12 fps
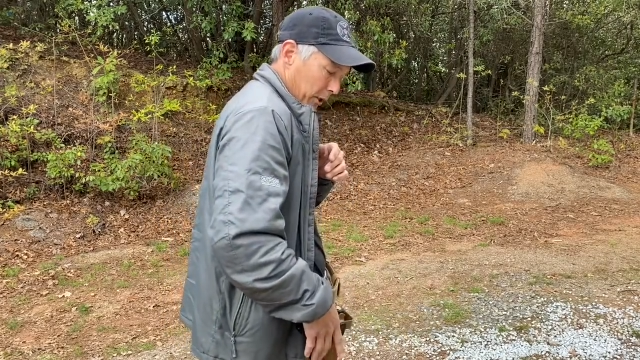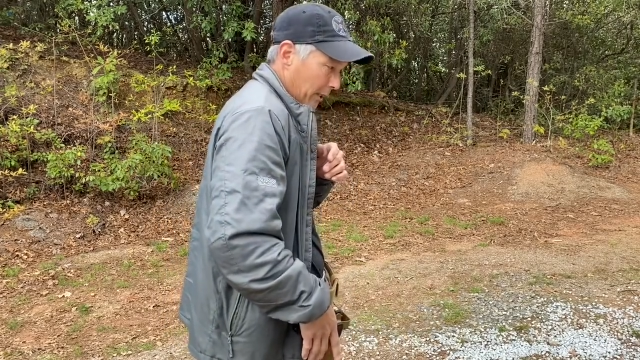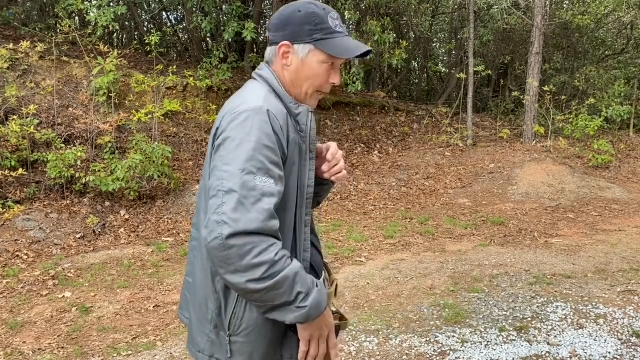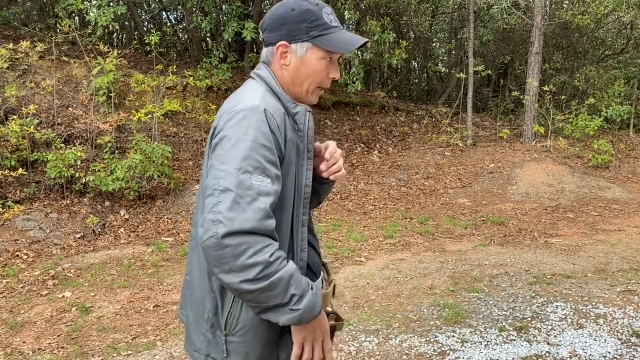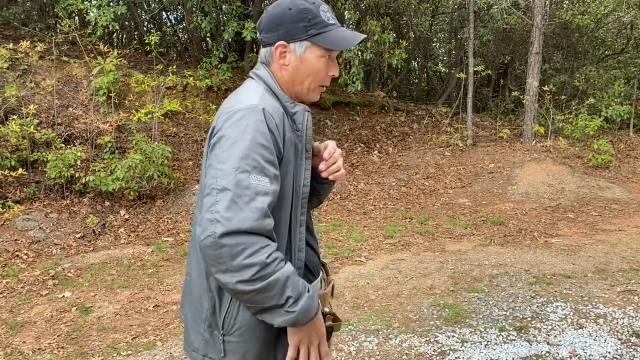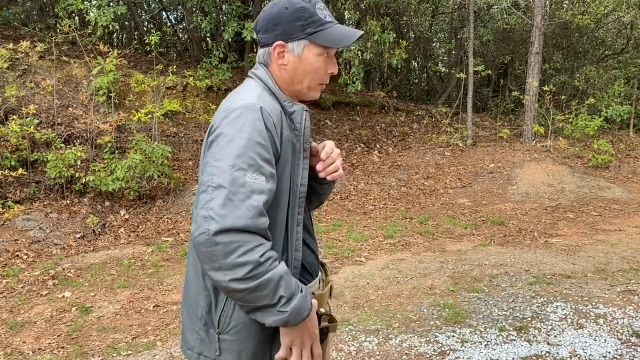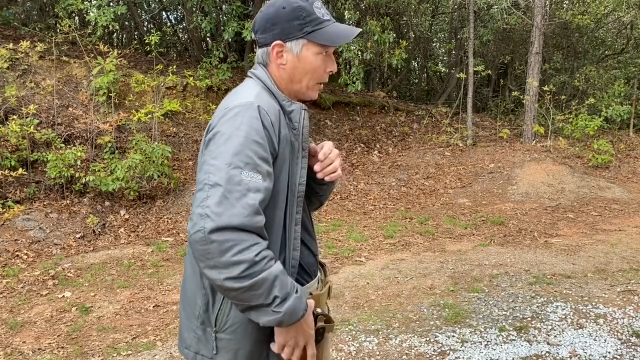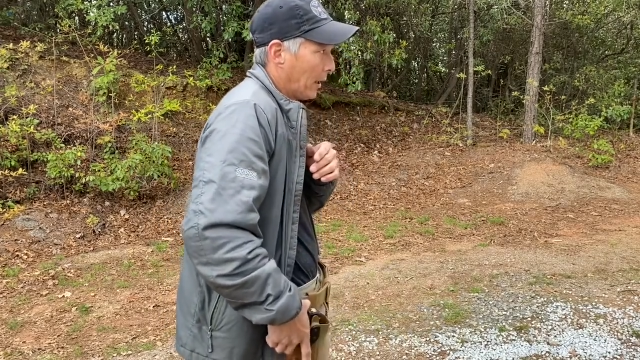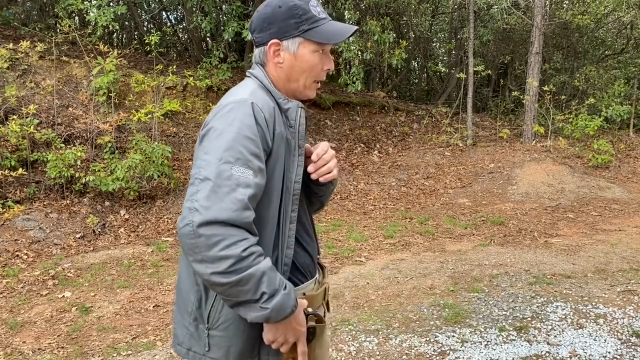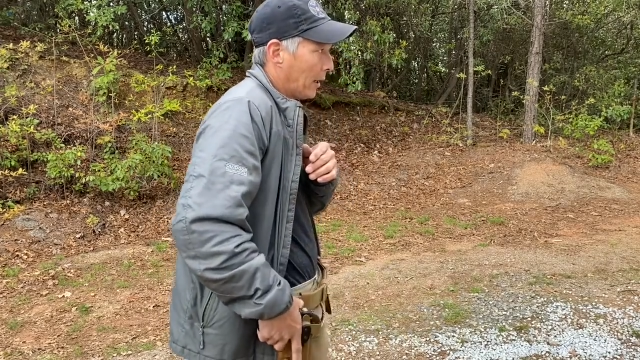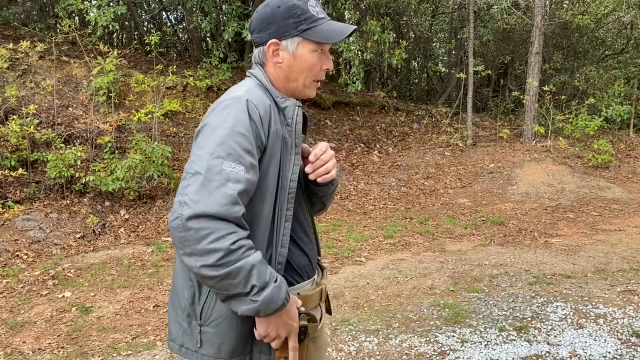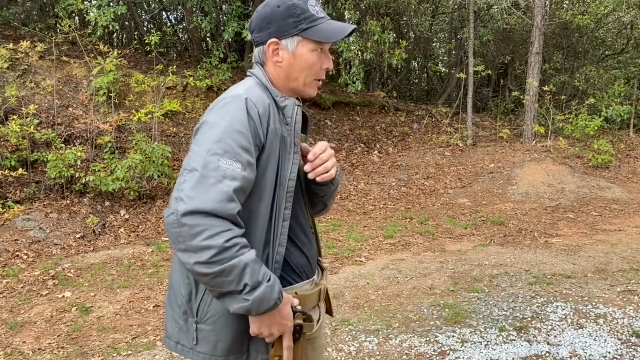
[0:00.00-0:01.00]
down,
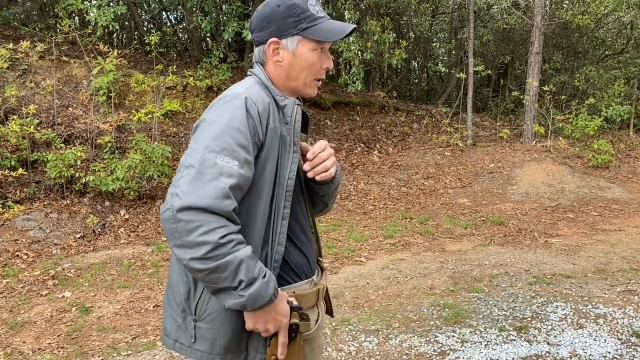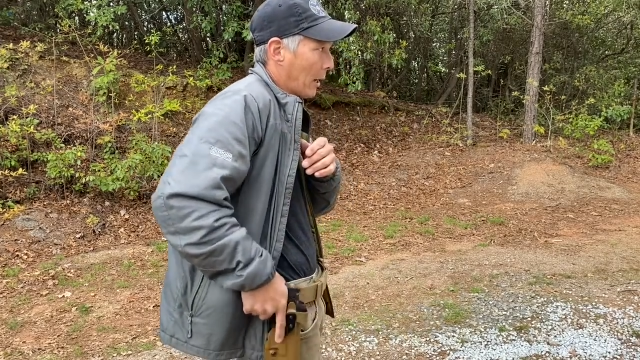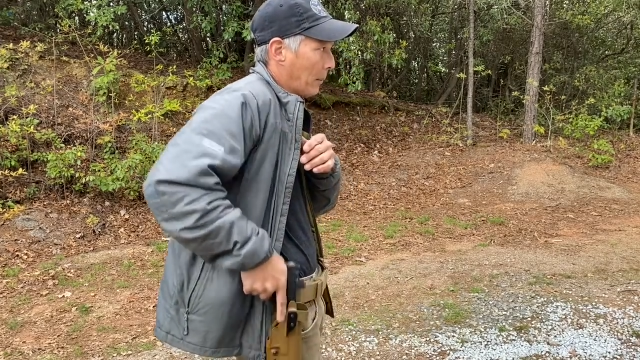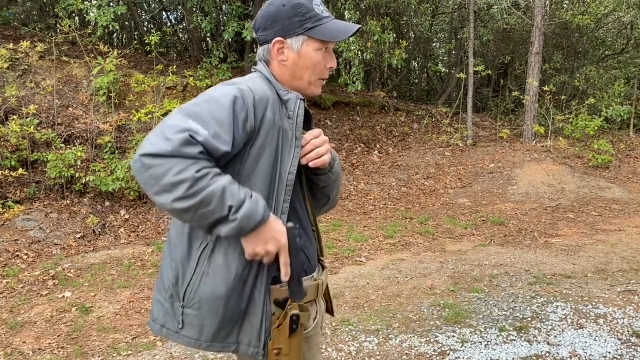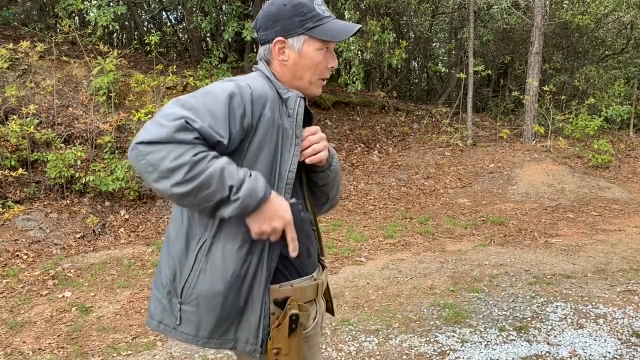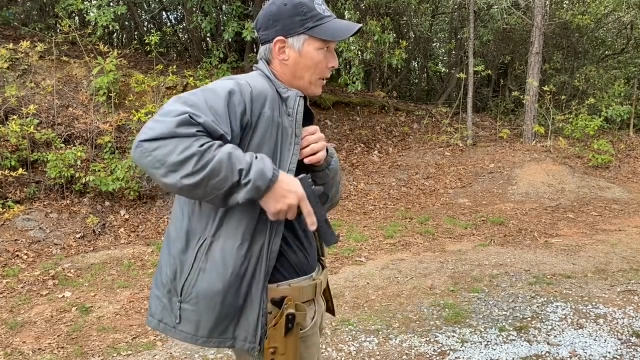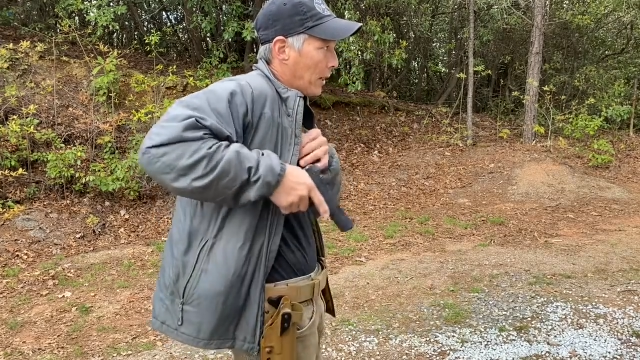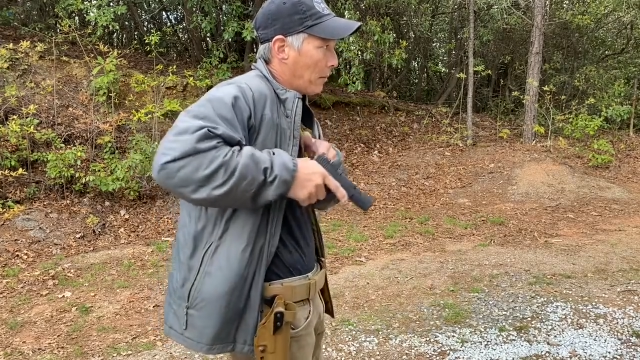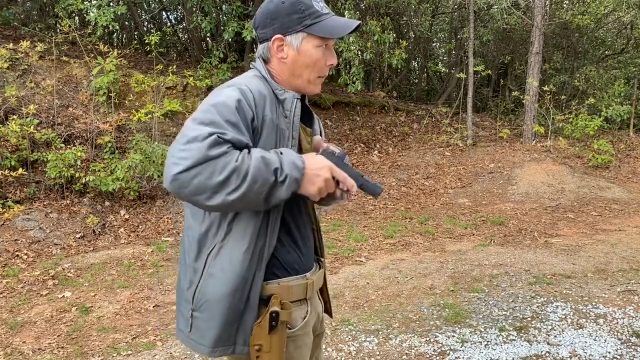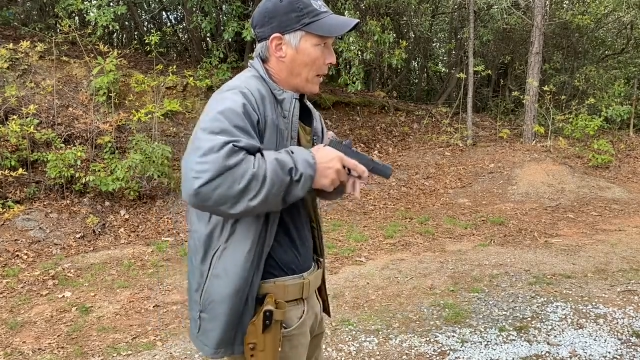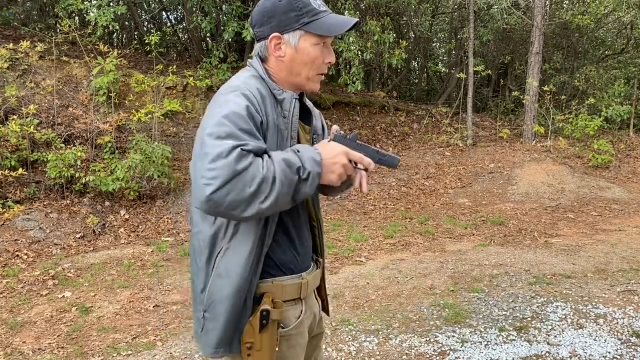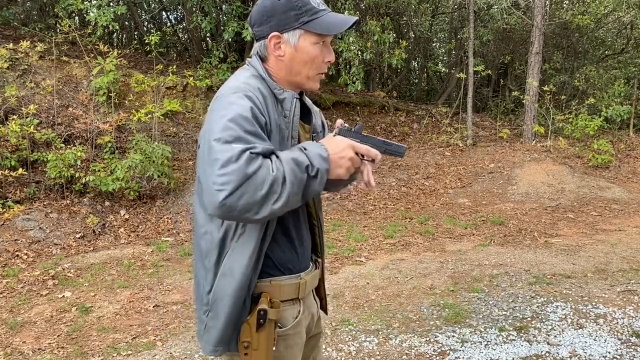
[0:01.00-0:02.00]
establishing that
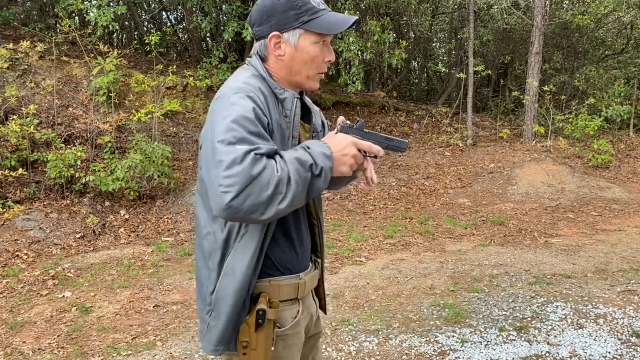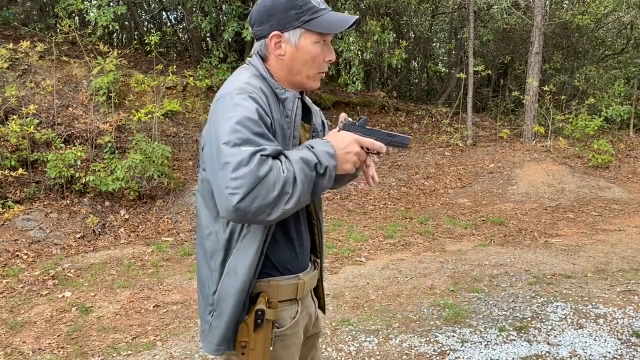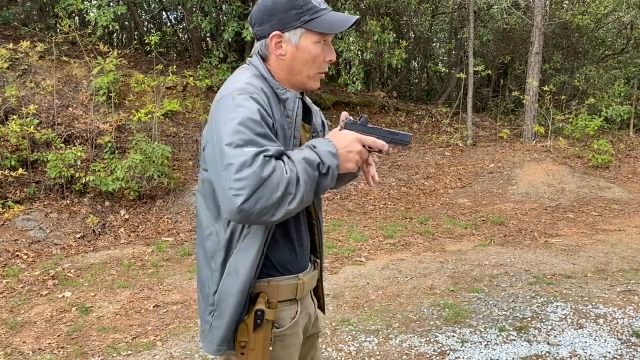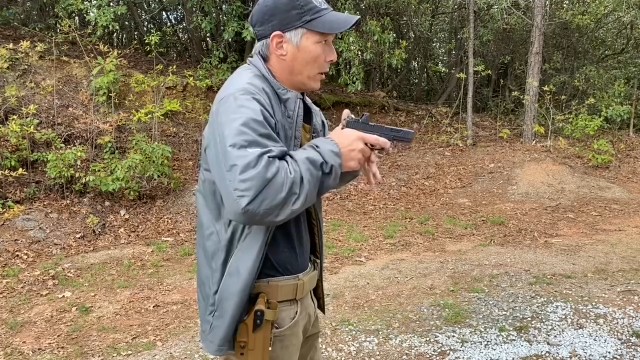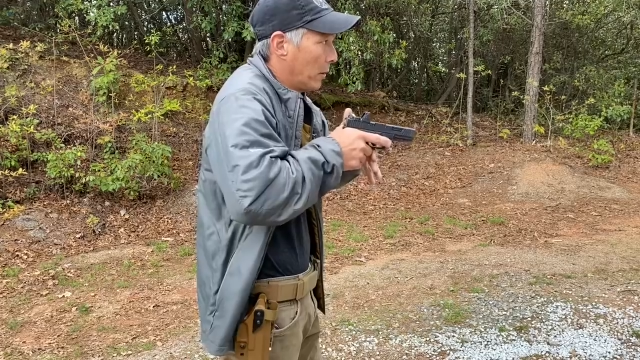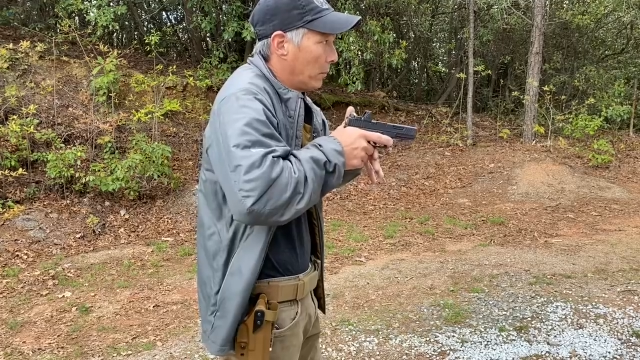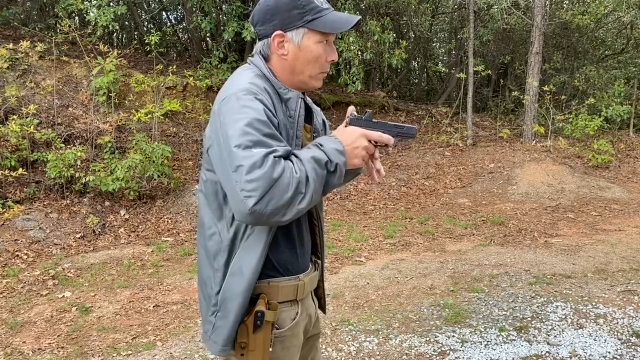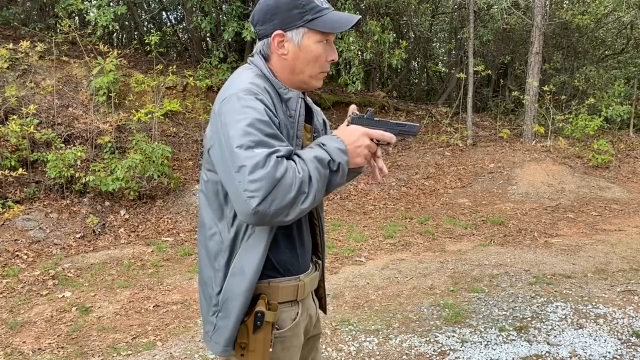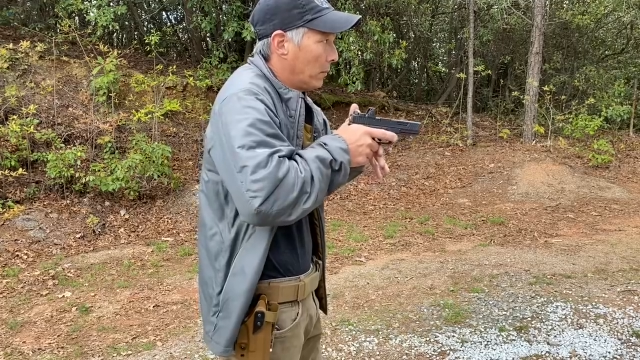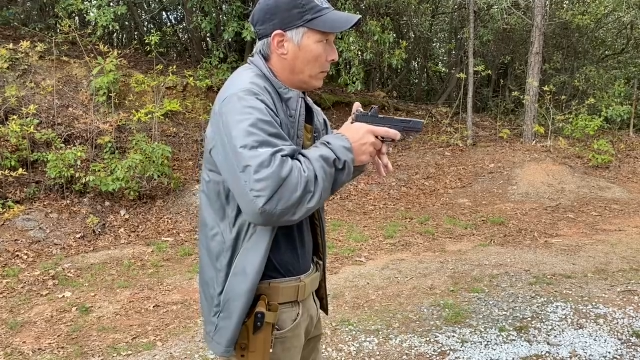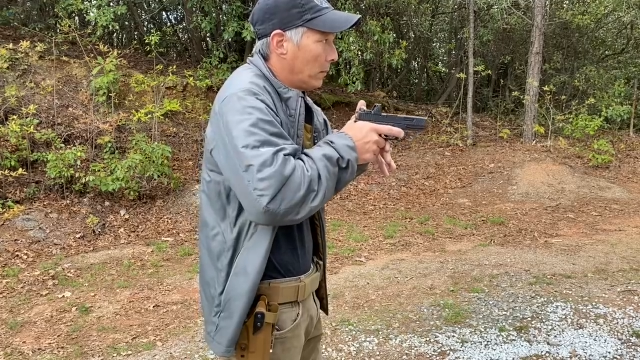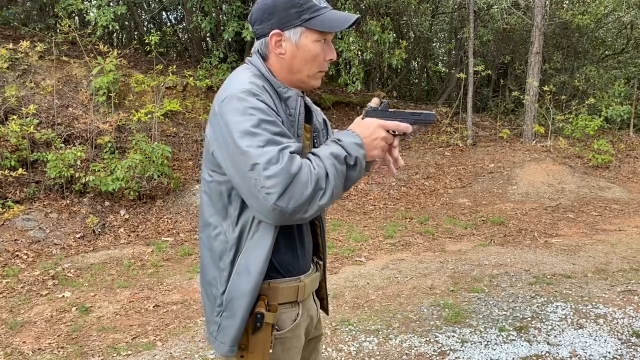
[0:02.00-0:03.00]
master grip,
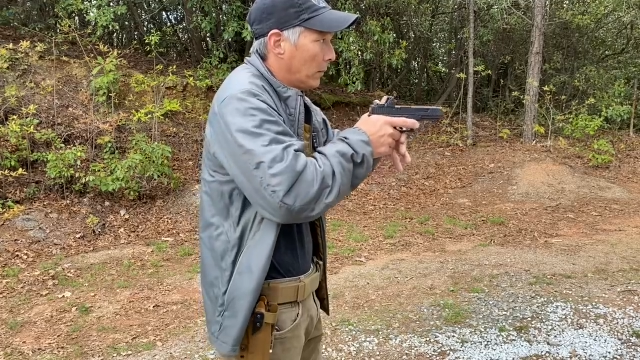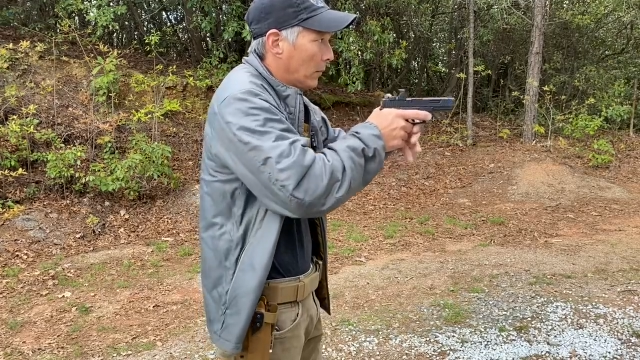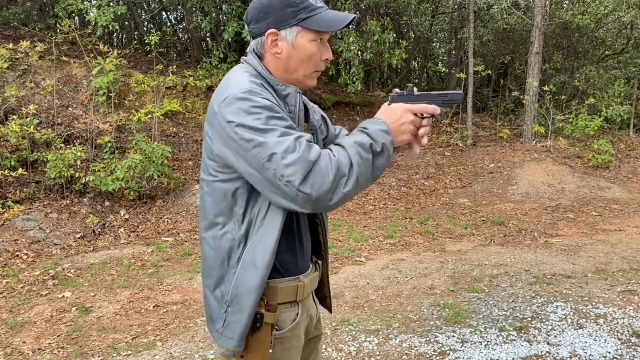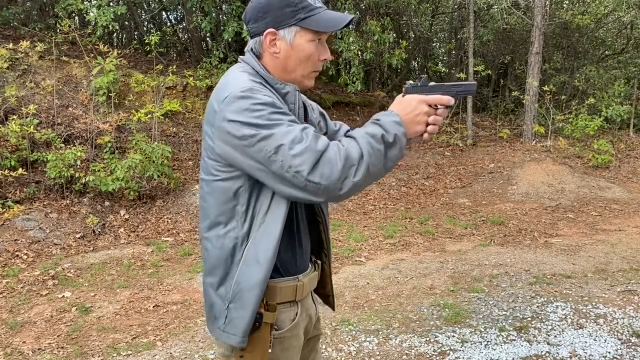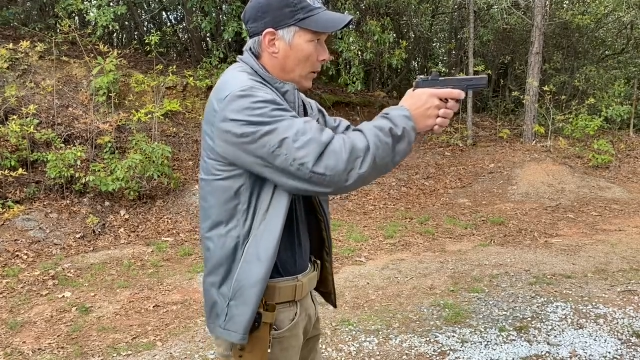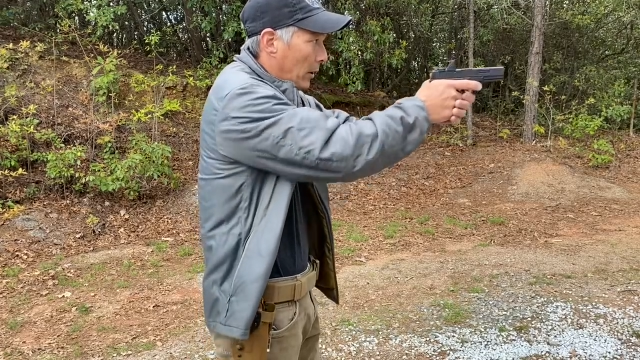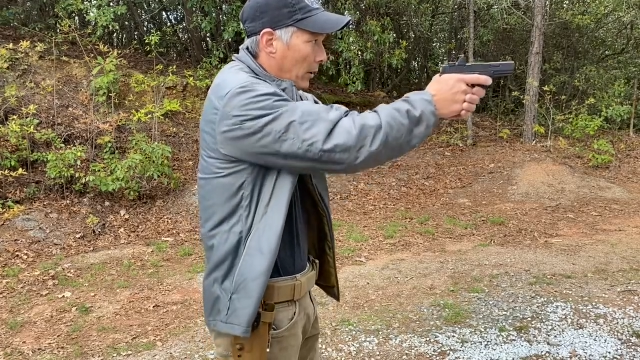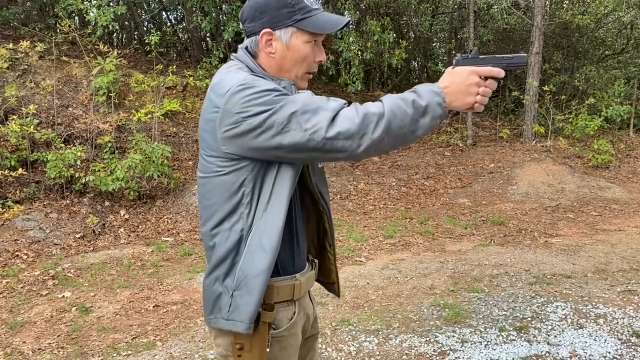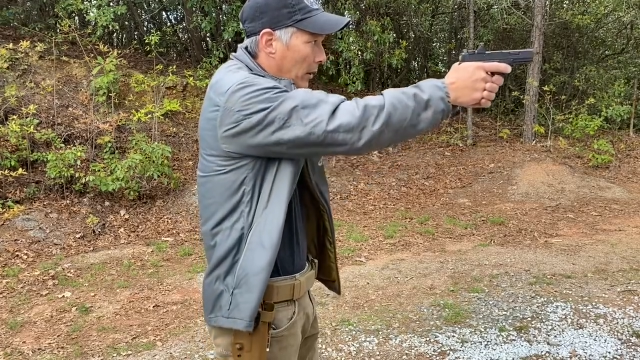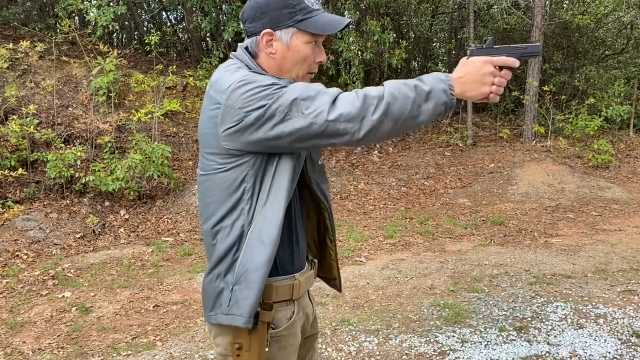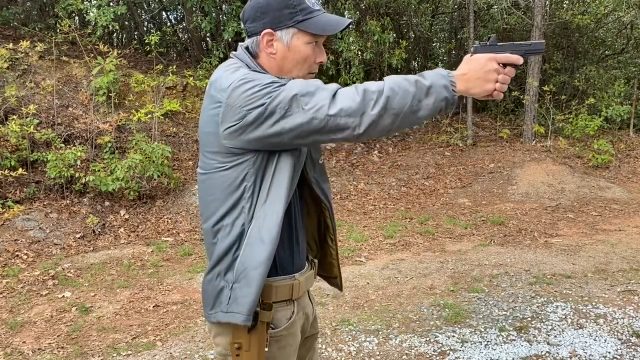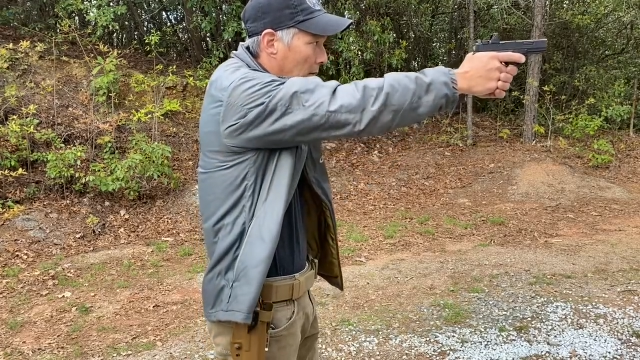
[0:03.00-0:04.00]
clearing,